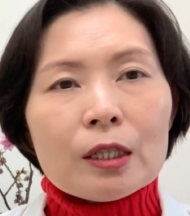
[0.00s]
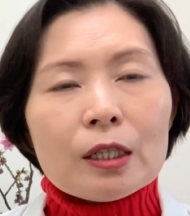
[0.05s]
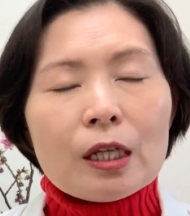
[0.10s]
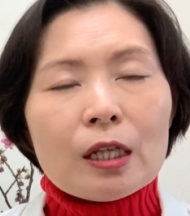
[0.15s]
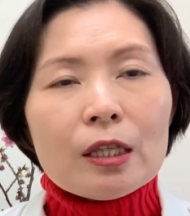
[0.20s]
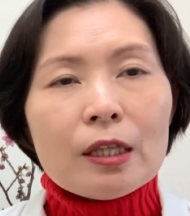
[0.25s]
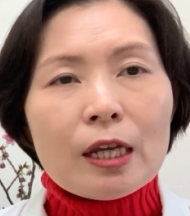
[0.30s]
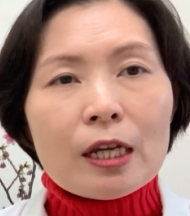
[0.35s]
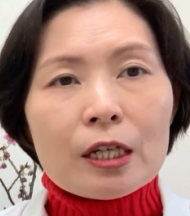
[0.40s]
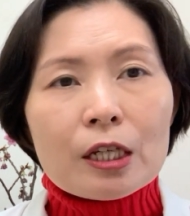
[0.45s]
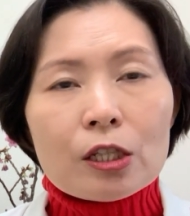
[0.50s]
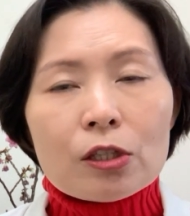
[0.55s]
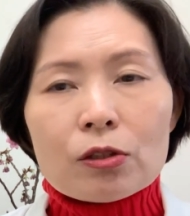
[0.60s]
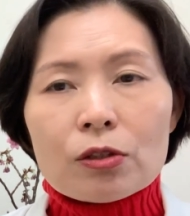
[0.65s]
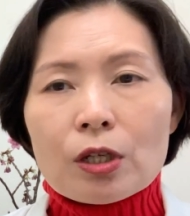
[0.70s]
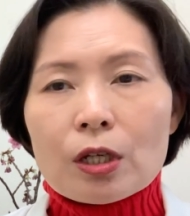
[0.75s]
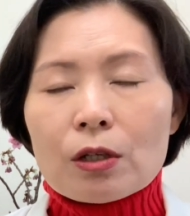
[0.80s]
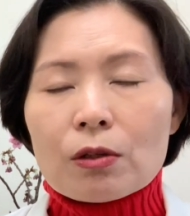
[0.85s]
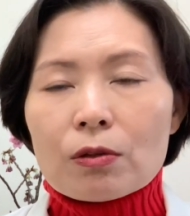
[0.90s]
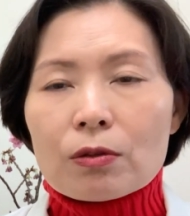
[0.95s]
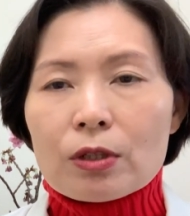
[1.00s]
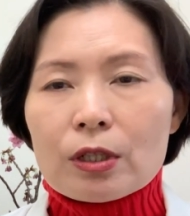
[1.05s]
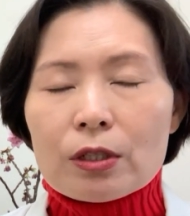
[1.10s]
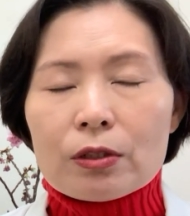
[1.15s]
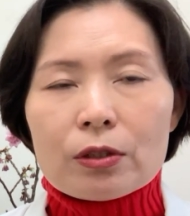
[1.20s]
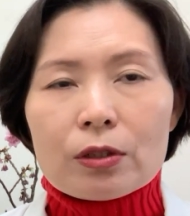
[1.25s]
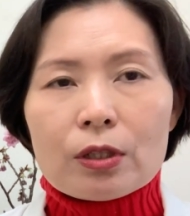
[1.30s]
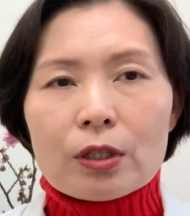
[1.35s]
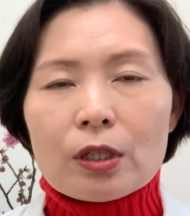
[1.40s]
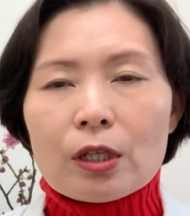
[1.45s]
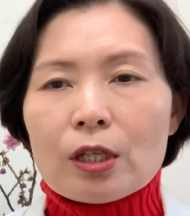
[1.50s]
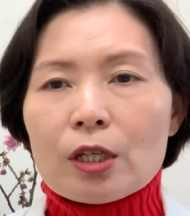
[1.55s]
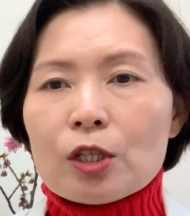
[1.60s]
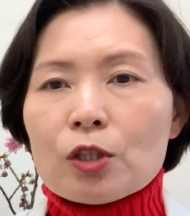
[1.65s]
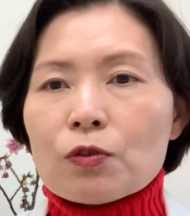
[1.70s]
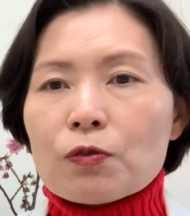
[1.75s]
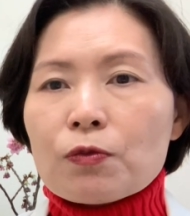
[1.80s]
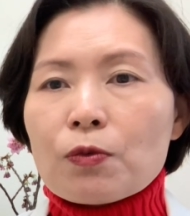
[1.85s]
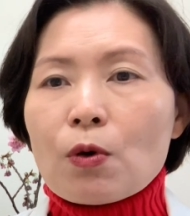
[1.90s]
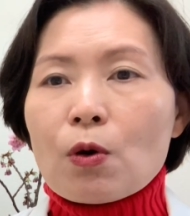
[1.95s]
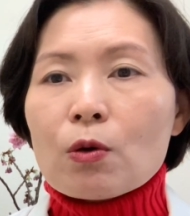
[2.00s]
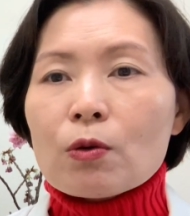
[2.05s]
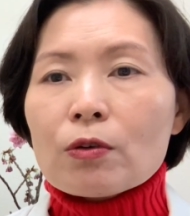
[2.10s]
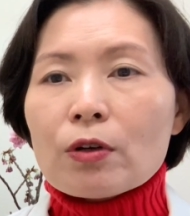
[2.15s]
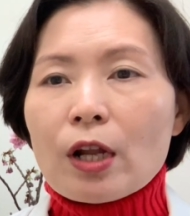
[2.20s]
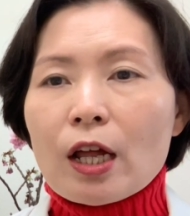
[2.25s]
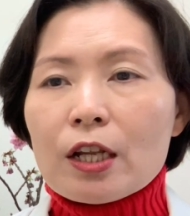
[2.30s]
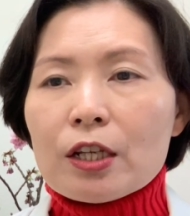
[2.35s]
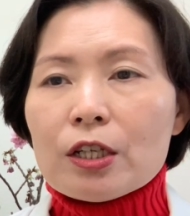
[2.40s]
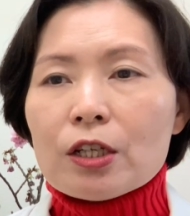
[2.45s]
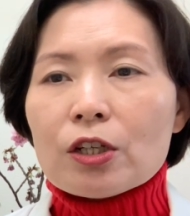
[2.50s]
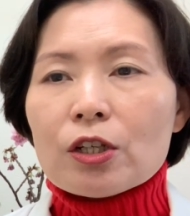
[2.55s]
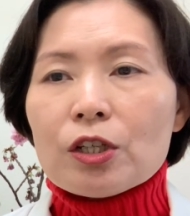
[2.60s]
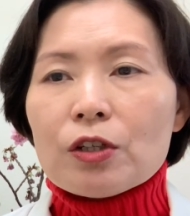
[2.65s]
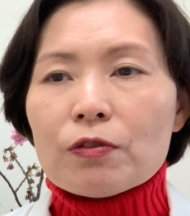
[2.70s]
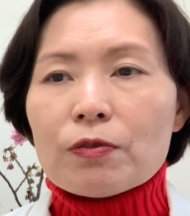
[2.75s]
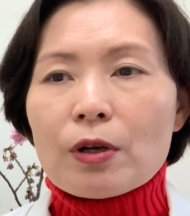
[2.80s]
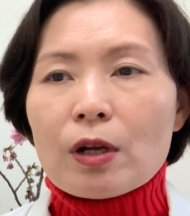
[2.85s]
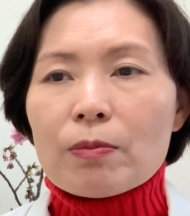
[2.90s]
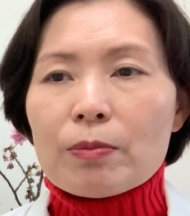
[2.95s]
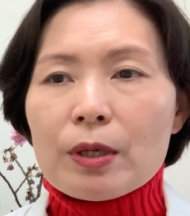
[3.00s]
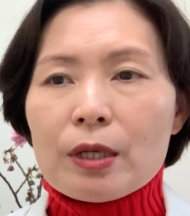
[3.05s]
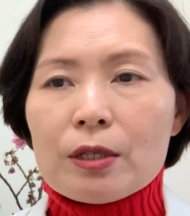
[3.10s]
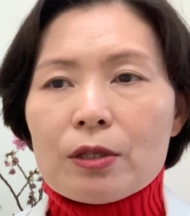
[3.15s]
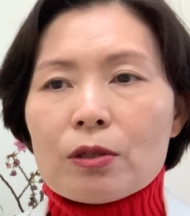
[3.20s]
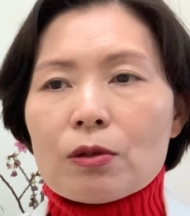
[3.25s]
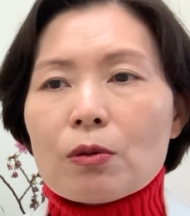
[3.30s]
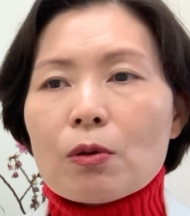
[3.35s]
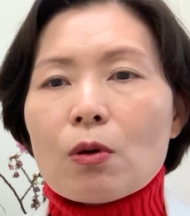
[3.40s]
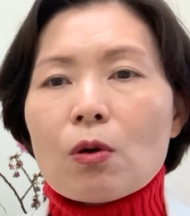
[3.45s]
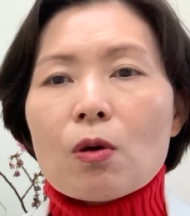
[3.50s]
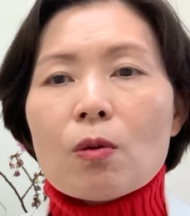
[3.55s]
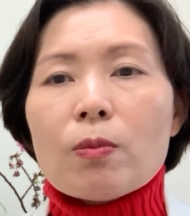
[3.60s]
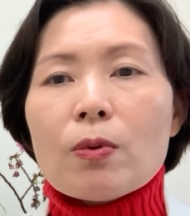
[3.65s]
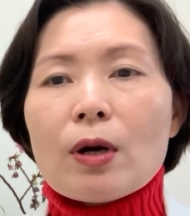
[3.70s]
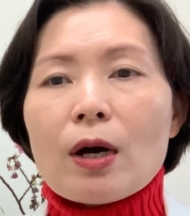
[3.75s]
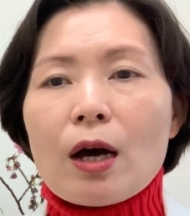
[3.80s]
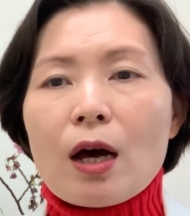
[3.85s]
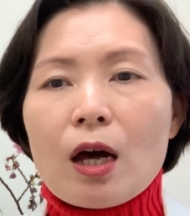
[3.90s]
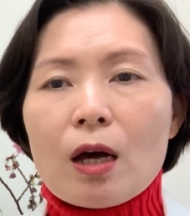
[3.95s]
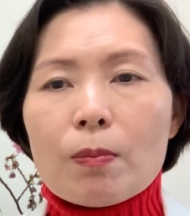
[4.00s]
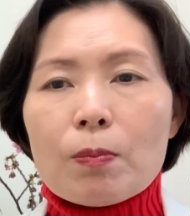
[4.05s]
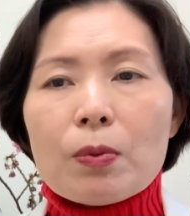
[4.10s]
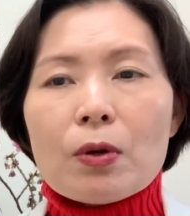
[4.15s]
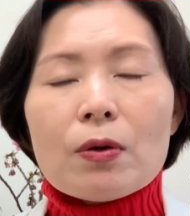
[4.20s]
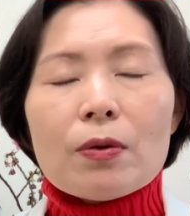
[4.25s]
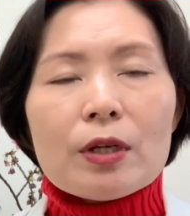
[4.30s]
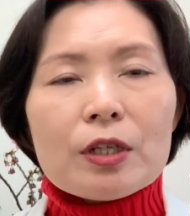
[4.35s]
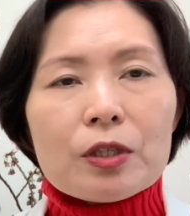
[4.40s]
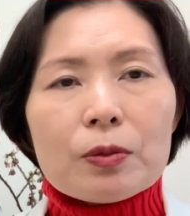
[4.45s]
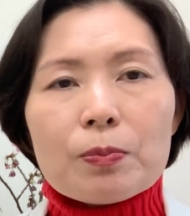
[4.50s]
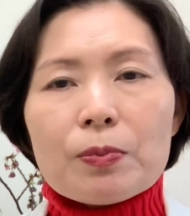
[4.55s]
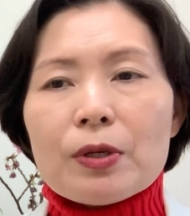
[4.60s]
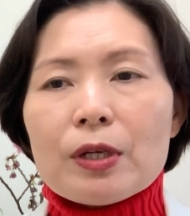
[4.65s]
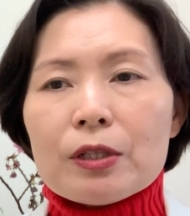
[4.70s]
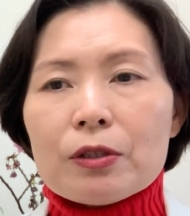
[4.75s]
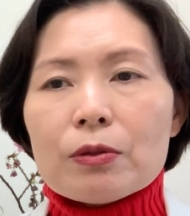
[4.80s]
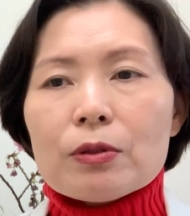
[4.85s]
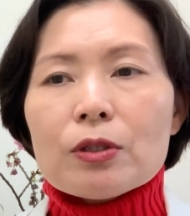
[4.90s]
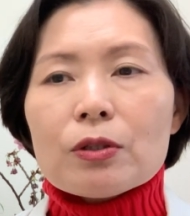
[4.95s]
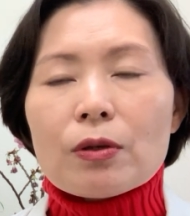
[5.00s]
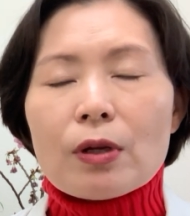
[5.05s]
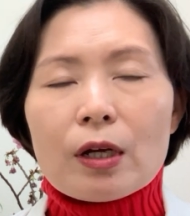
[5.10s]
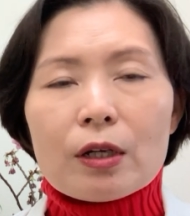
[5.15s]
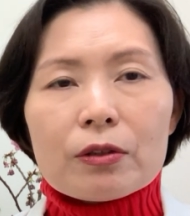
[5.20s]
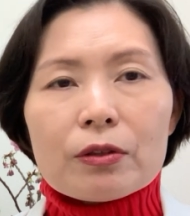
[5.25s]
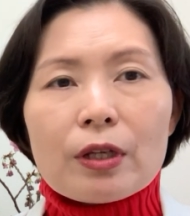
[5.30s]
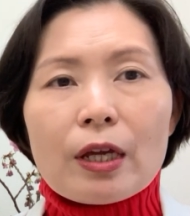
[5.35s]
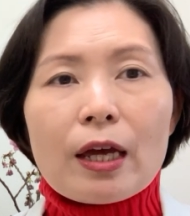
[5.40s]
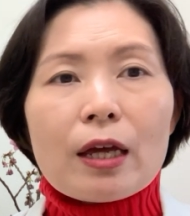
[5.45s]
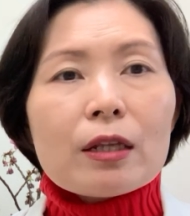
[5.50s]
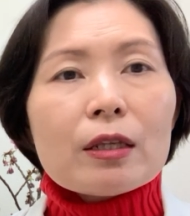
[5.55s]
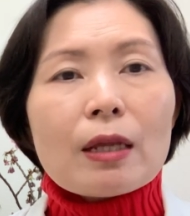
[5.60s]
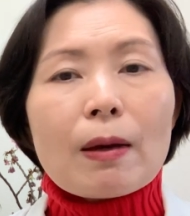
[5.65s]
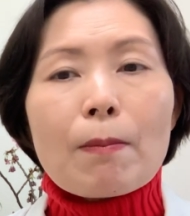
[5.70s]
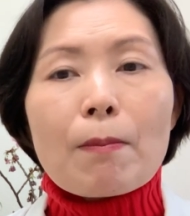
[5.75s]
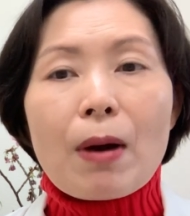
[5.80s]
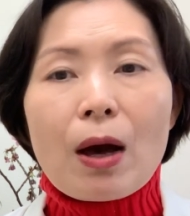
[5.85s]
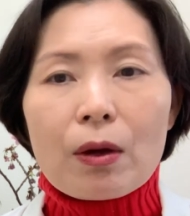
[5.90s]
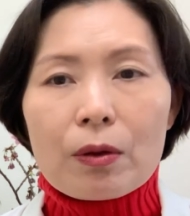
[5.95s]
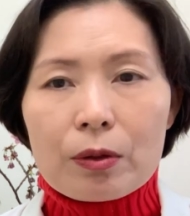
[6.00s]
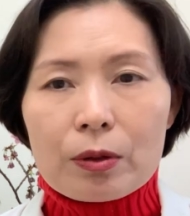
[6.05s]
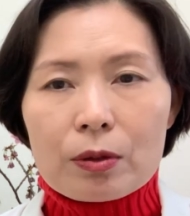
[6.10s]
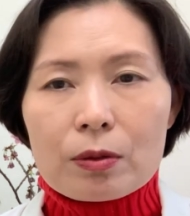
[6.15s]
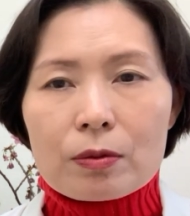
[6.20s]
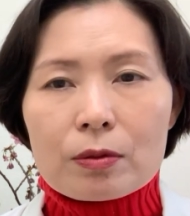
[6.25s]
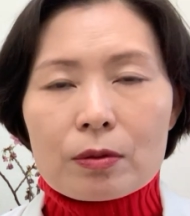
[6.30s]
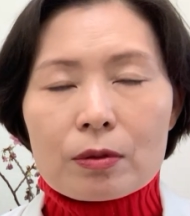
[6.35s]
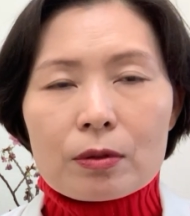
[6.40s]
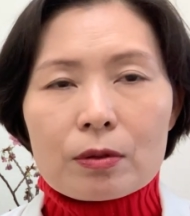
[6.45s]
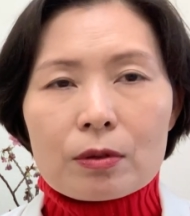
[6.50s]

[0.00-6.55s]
The next checklist is for chronic inflammation of the upper respiratory tract and the mouth,